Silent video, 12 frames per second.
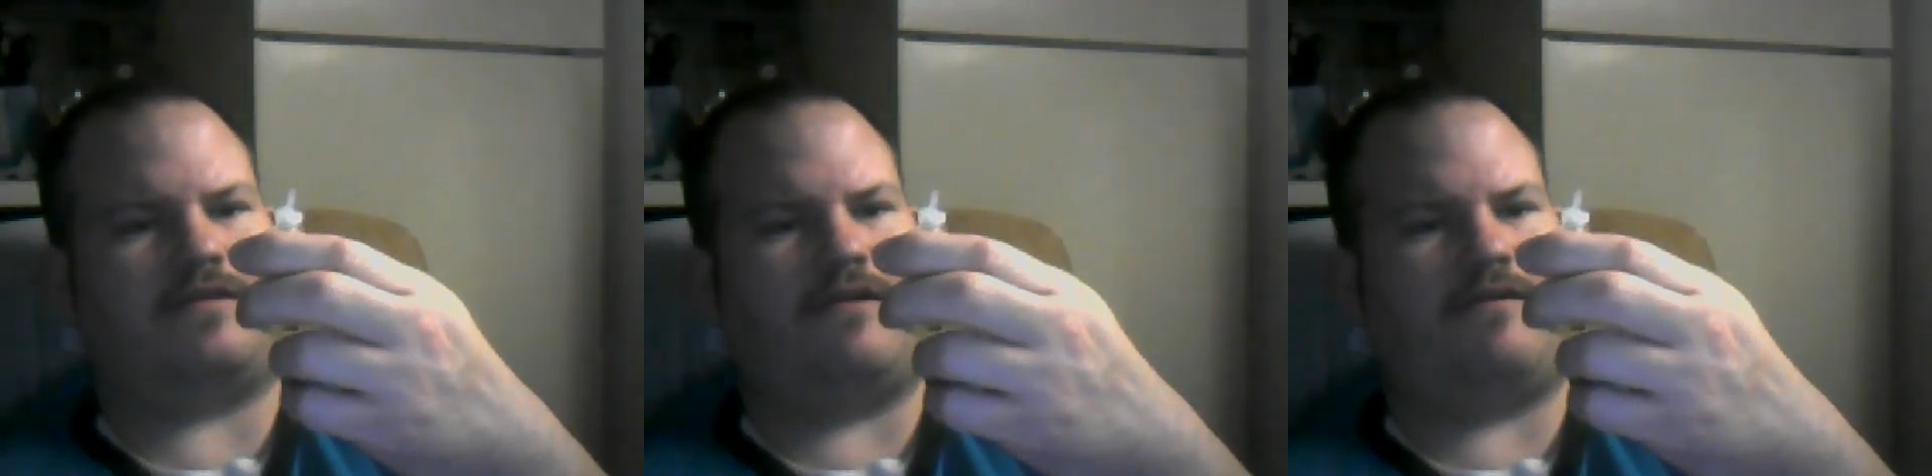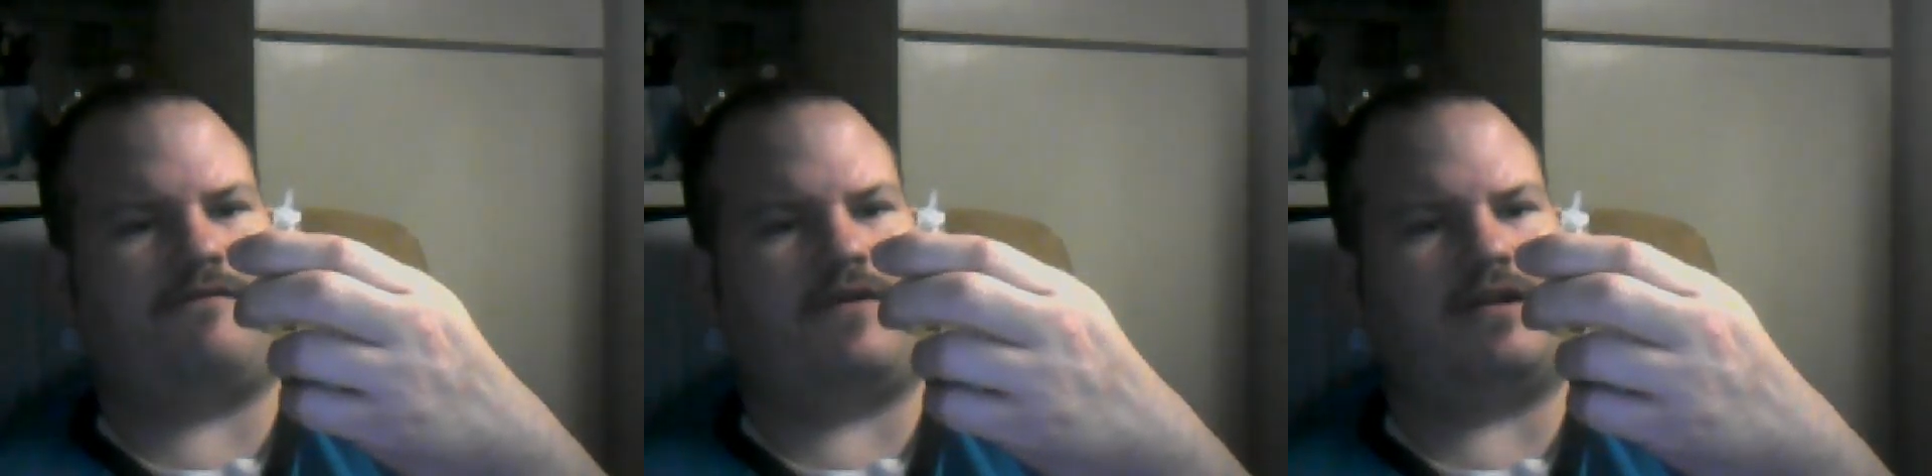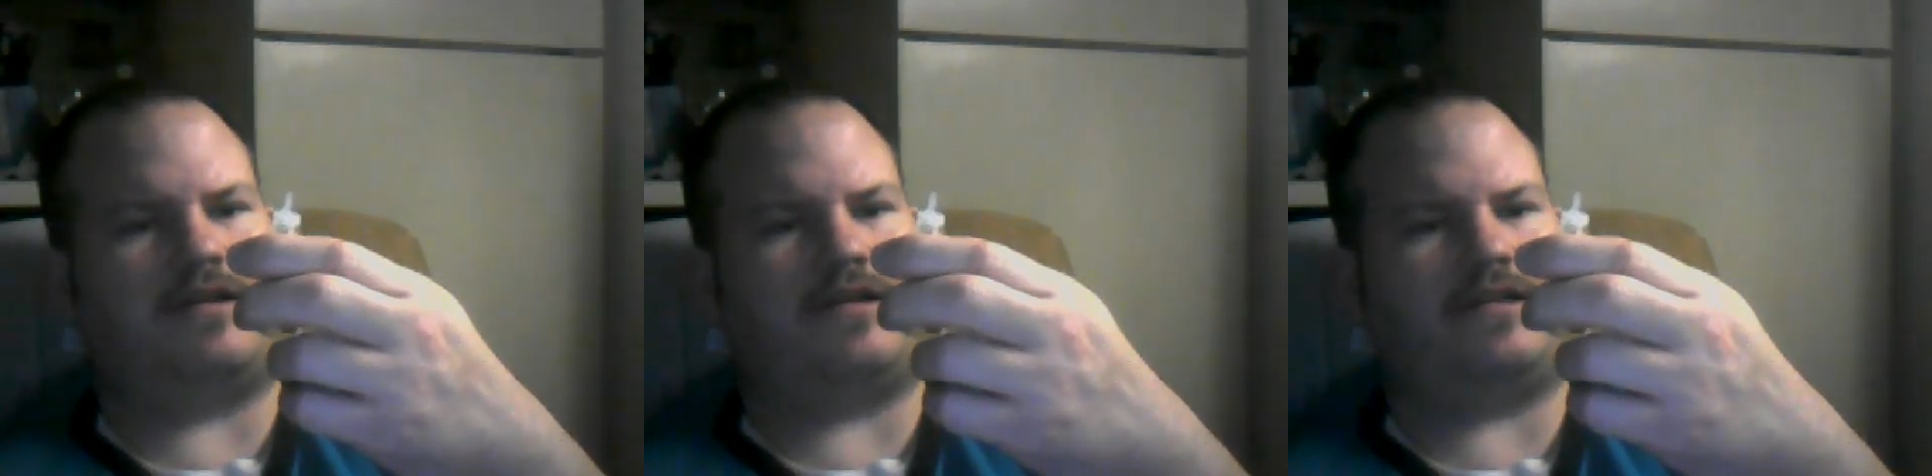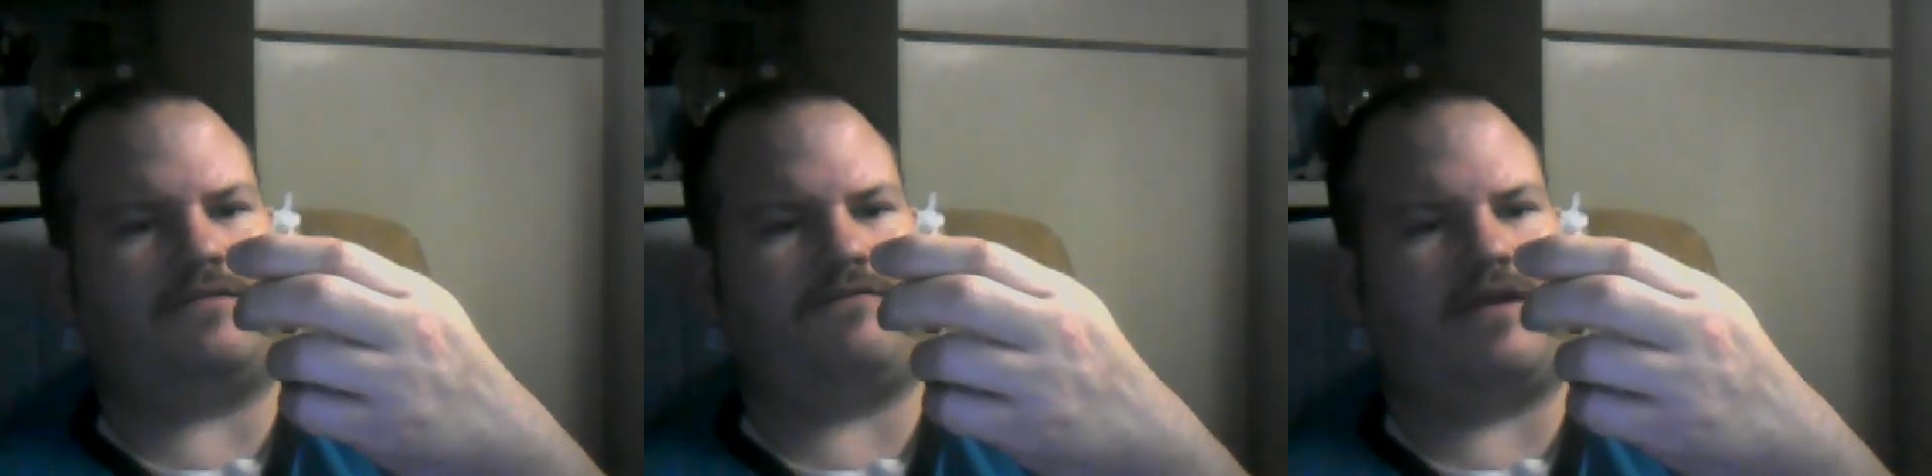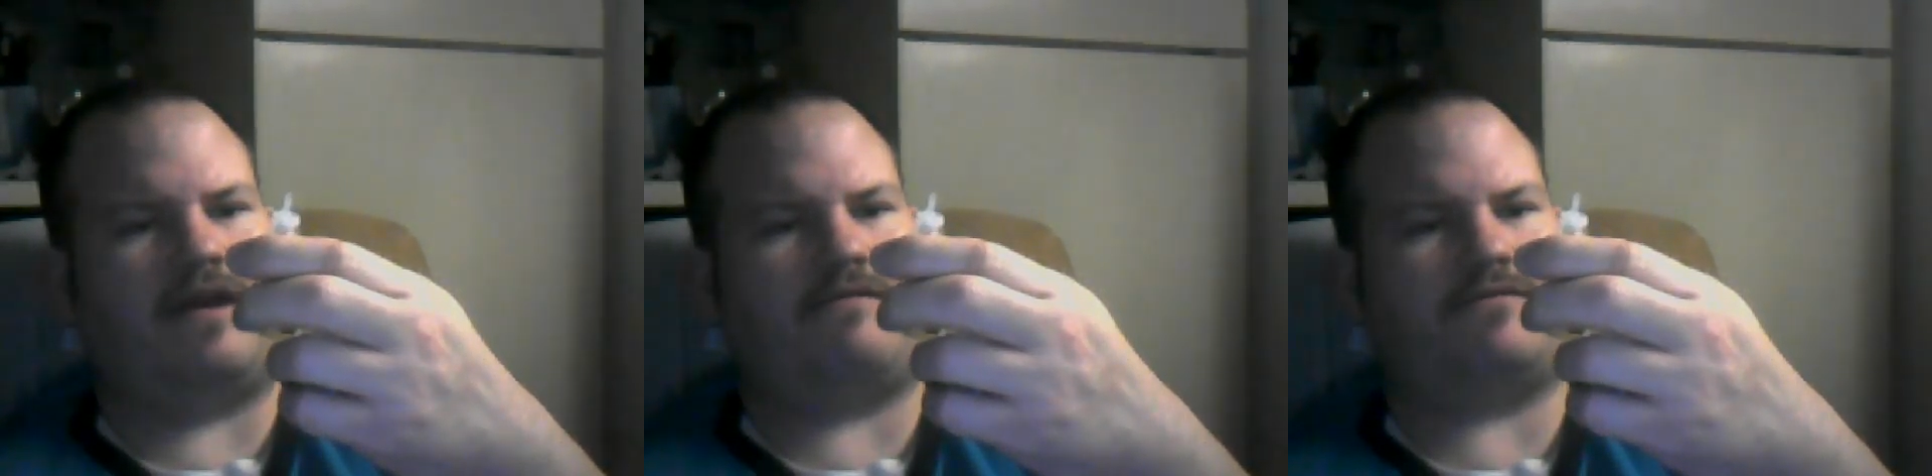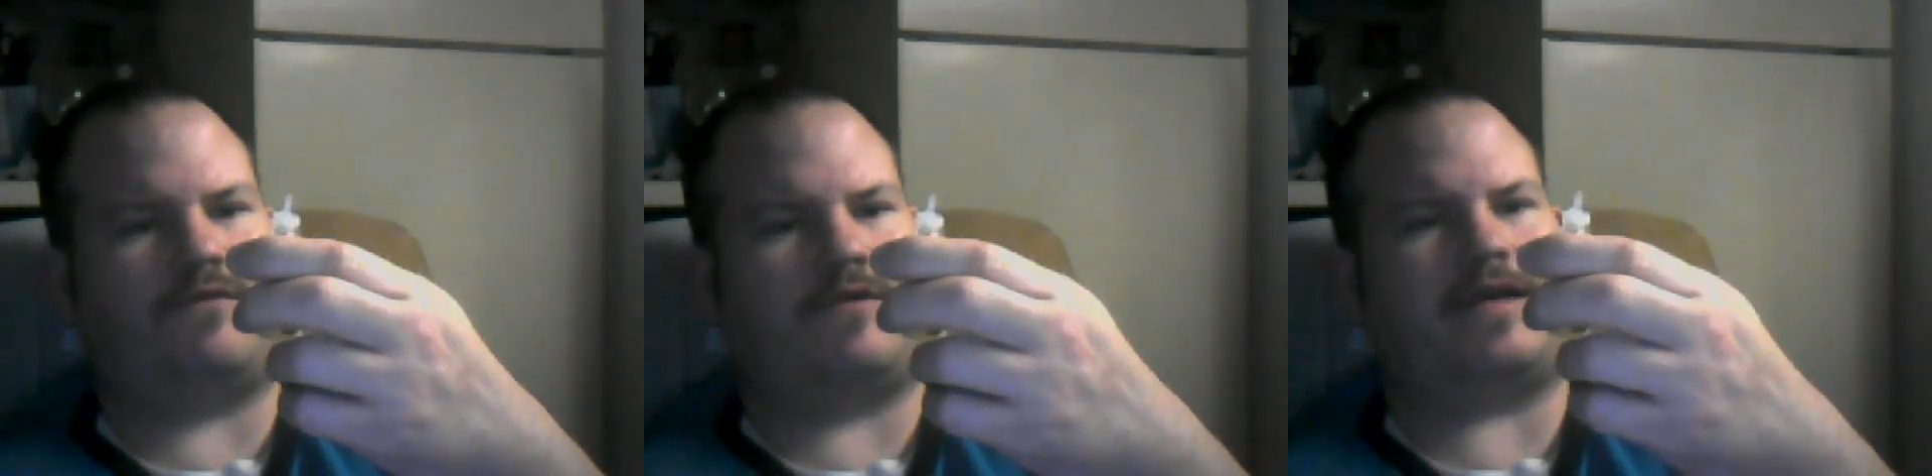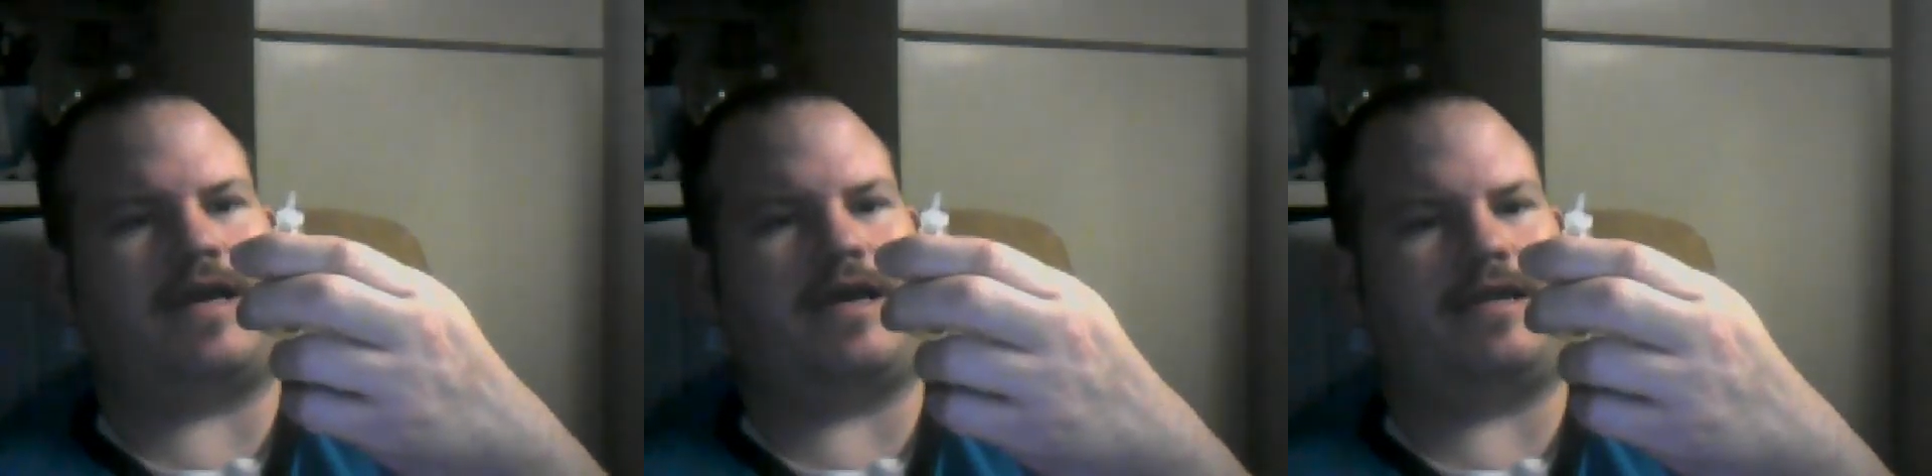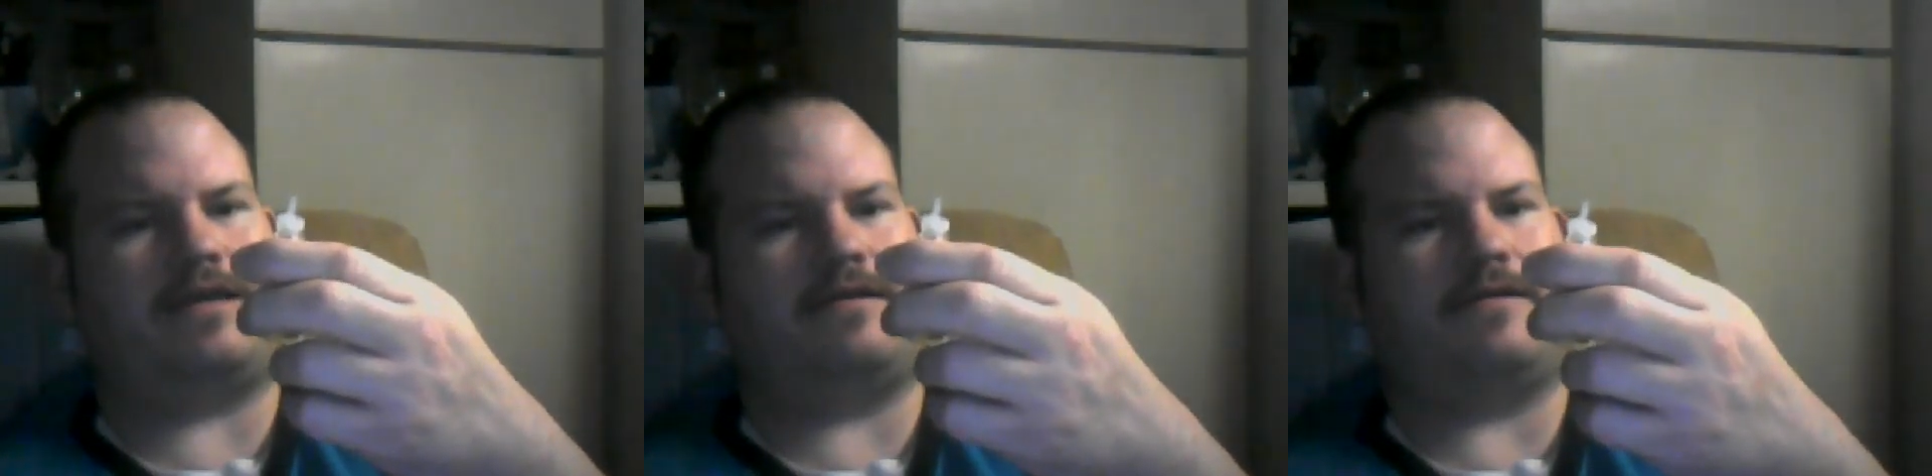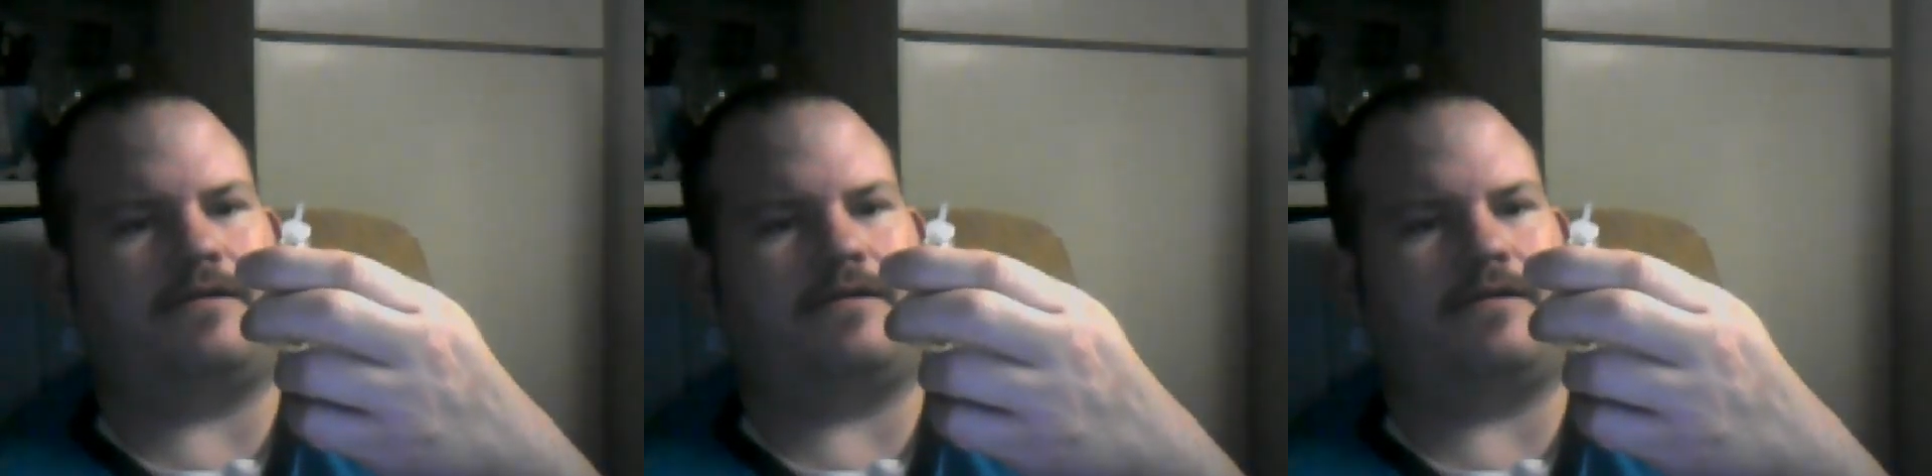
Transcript: 35, 65, 20, 80.